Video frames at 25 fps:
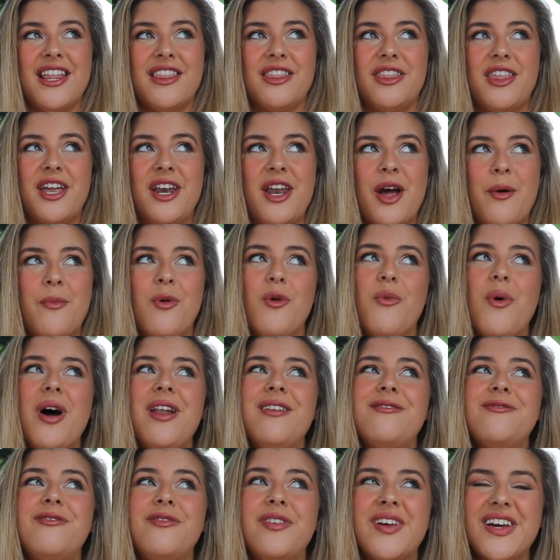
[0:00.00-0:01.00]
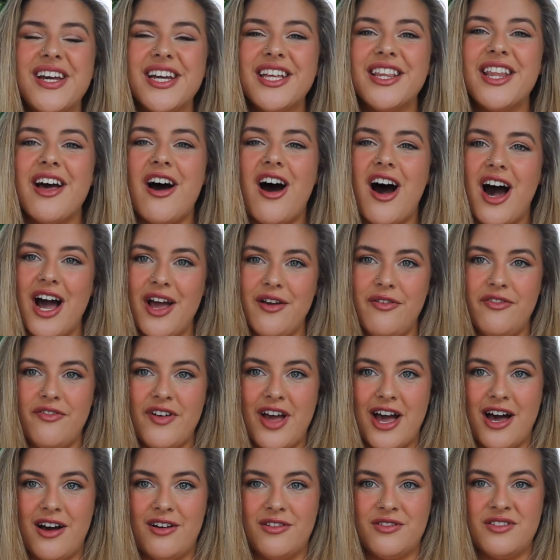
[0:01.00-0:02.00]
the number one thing that I
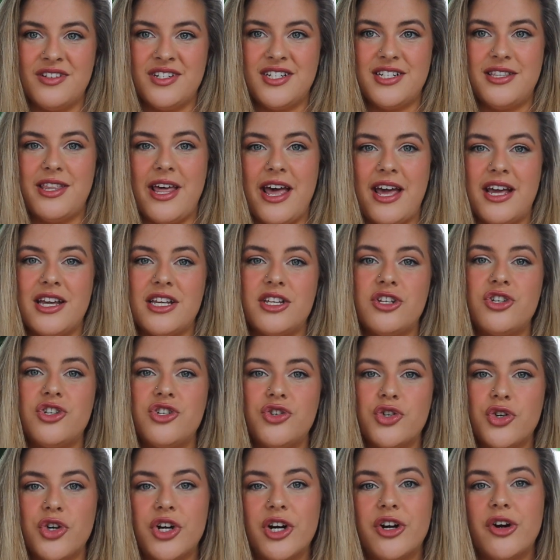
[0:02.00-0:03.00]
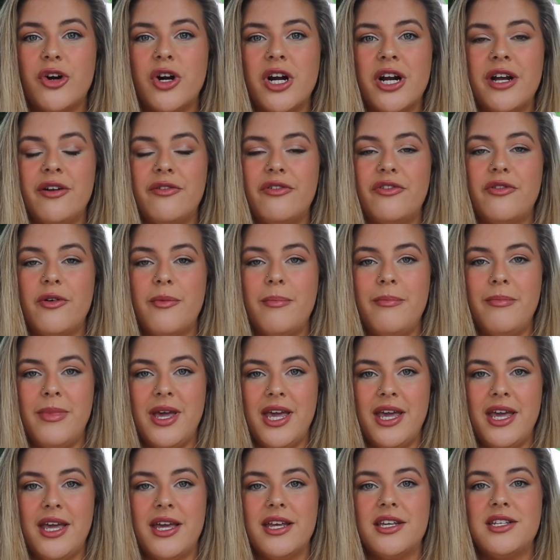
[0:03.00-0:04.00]
found that is triggering for
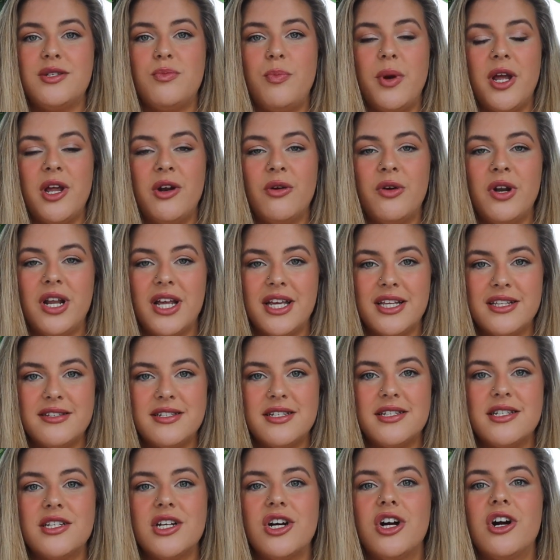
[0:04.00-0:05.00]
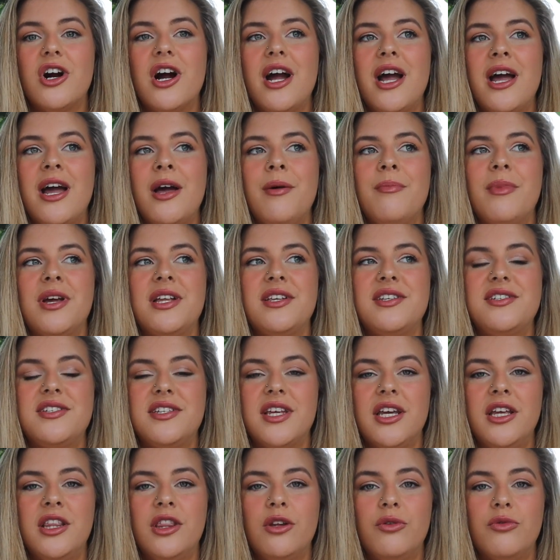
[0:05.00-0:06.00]
me is being on Instagram and
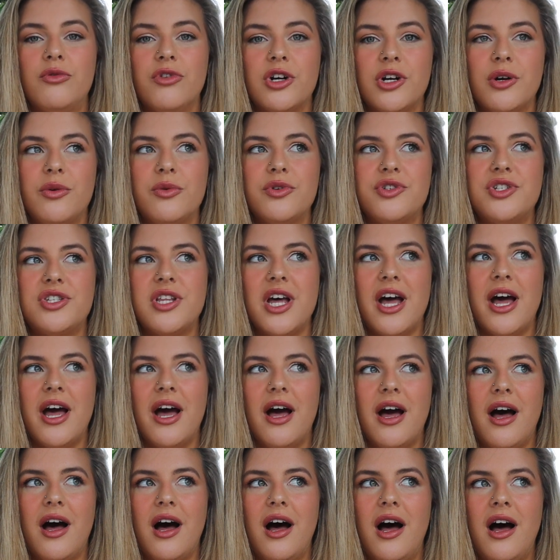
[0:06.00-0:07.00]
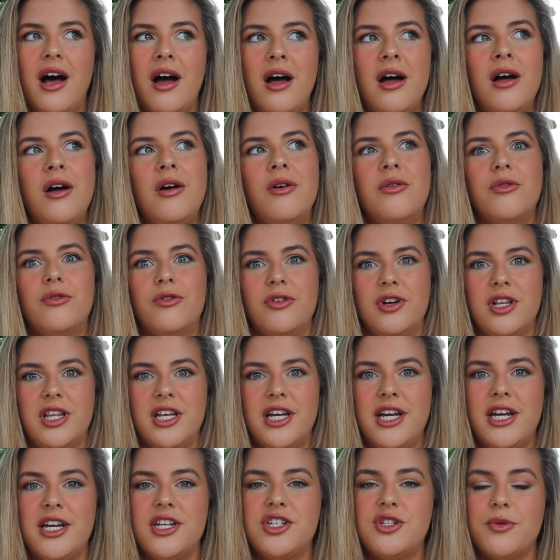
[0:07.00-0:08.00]
seeing the reels that are
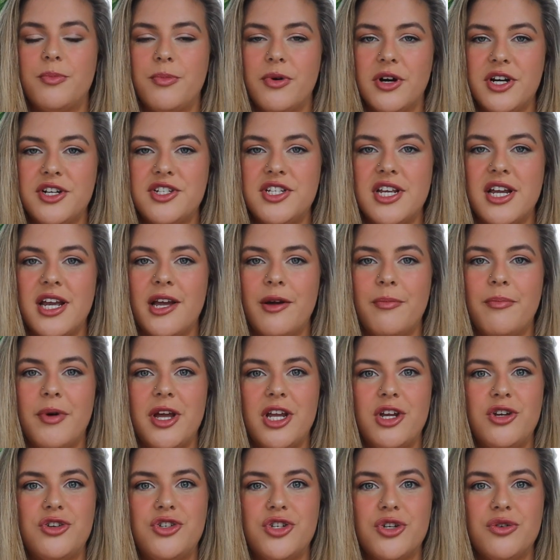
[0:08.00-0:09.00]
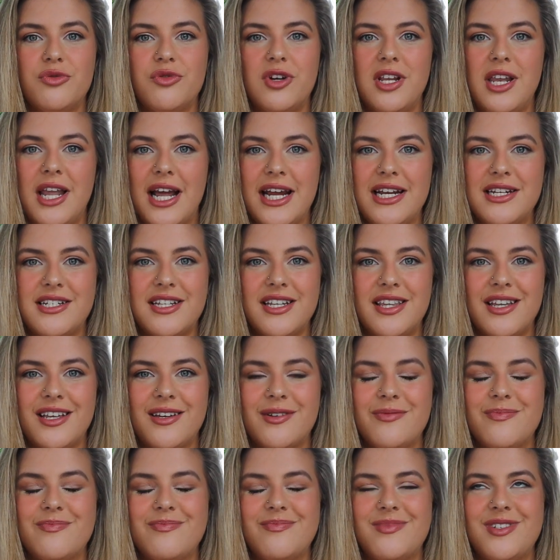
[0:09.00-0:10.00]
really depressing, but you do relate to
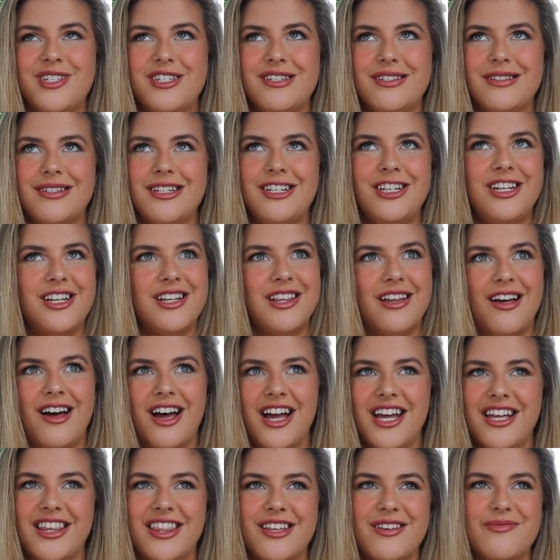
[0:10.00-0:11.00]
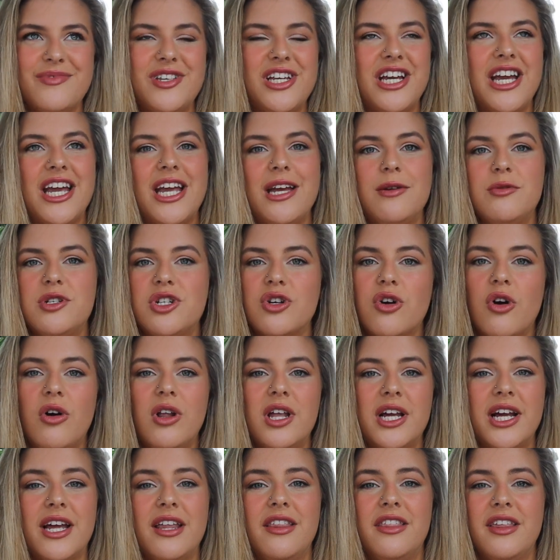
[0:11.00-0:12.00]
them, so then you like them and you keep
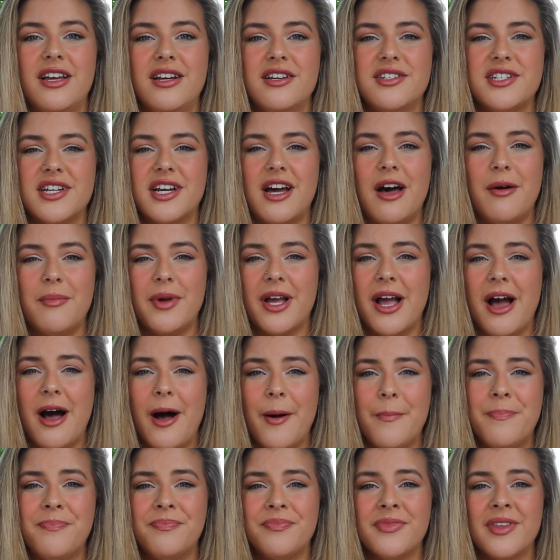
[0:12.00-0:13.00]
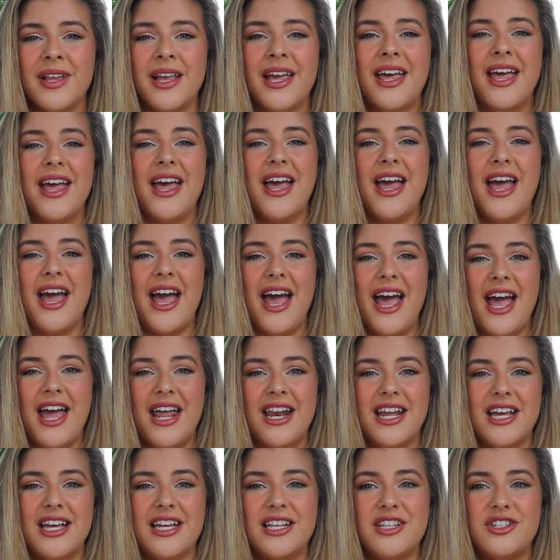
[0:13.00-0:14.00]
scrolling and things are coming up
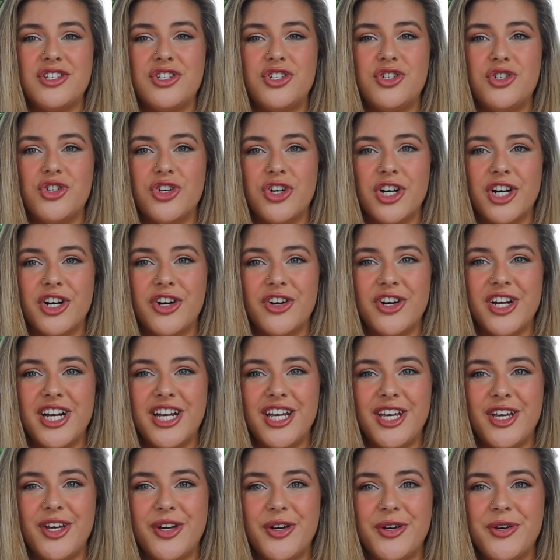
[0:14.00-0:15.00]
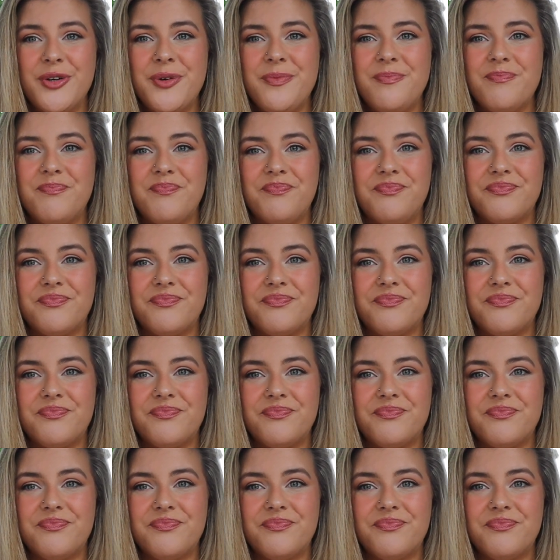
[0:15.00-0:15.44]
and it's triggering you.